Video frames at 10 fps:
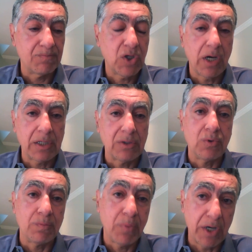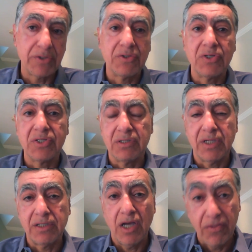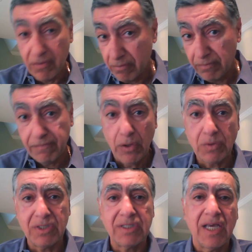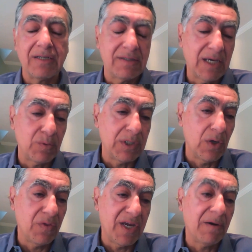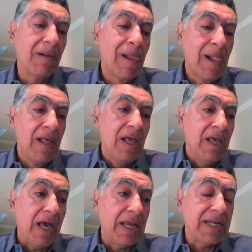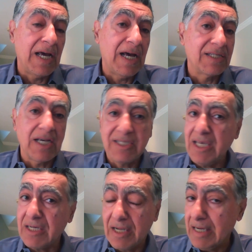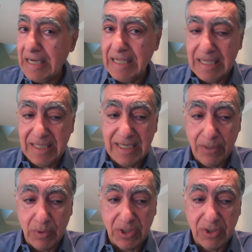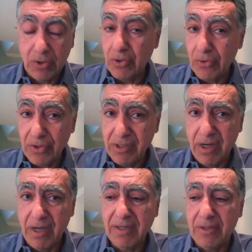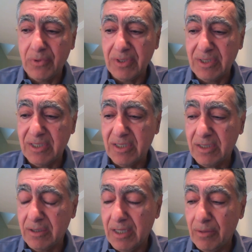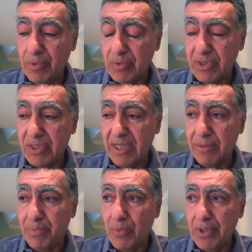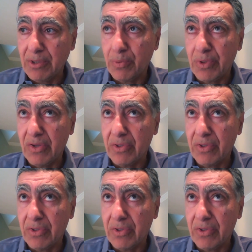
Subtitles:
talking to partners and other folks that we know there. And as I said, I think it was still early on. It was still we were still at a point where